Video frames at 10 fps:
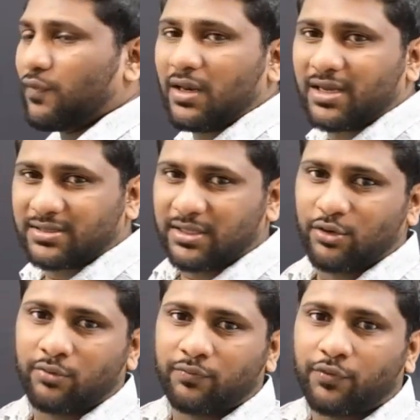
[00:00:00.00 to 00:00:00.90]
will
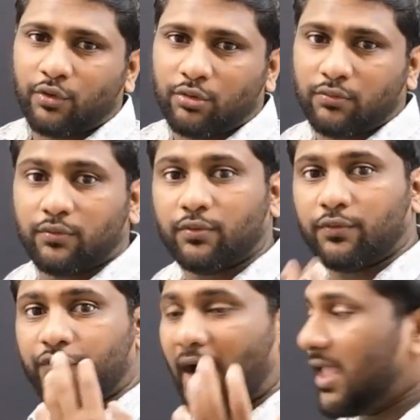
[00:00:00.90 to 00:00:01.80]
assume for
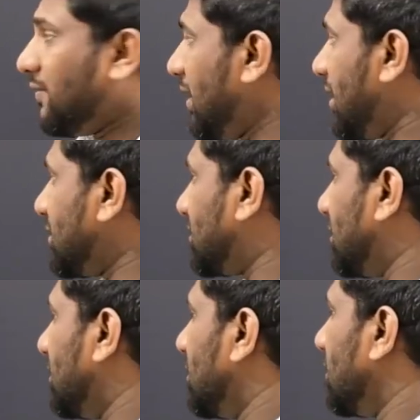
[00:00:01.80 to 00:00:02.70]
5 years: